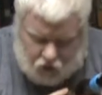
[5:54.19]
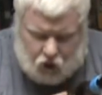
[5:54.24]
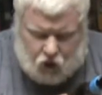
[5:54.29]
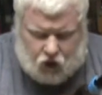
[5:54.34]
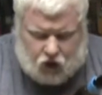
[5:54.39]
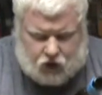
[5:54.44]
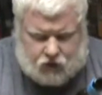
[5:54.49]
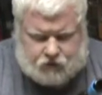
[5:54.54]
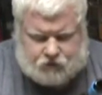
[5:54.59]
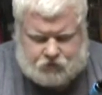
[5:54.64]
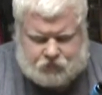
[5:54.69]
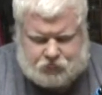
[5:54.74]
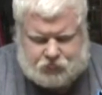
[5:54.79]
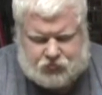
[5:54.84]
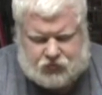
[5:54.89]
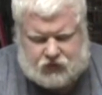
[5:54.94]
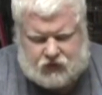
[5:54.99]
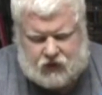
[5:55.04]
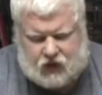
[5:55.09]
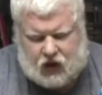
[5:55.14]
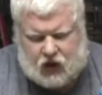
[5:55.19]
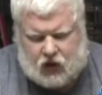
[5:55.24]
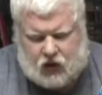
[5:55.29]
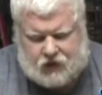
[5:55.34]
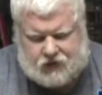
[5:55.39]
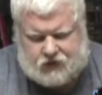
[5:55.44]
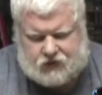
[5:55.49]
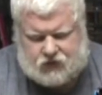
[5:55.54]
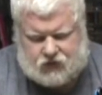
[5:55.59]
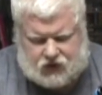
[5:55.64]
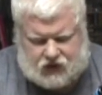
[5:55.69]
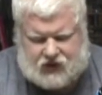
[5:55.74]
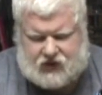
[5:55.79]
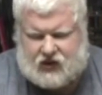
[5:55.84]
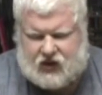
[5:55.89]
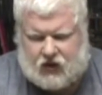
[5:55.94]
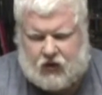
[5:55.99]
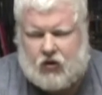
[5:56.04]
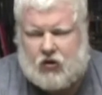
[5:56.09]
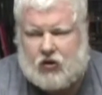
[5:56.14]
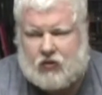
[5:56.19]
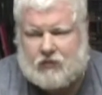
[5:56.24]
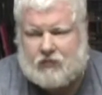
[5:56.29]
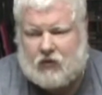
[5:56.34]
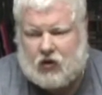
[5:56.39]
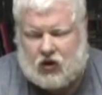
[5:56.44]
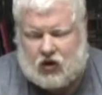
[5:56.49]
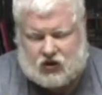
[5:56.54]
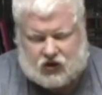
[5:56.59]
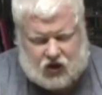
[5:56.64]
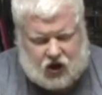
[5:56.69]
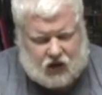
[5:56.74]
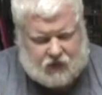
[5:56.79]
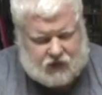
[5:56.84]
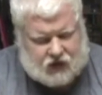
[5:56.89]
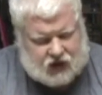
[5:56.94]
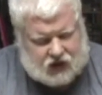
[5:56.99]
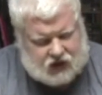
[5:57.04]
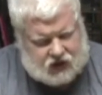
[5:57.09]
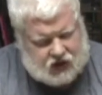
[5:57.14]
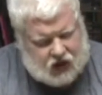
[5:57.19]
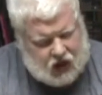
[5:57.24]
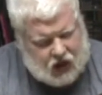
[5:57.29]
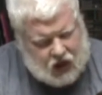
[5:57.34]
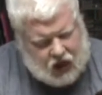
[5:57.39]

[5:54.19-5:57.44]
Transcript: more, still on top of this,